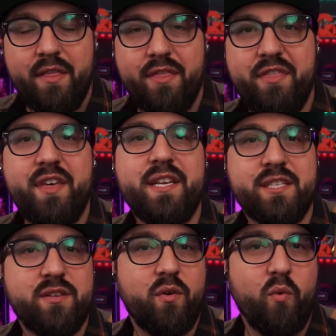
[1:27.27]

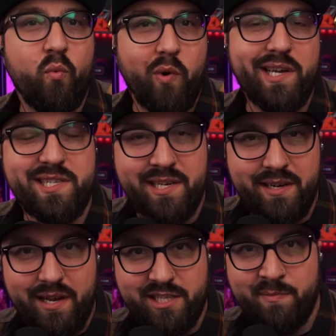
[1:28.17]
This
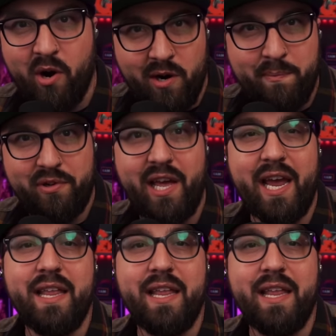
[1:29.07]
wasn't a smart play.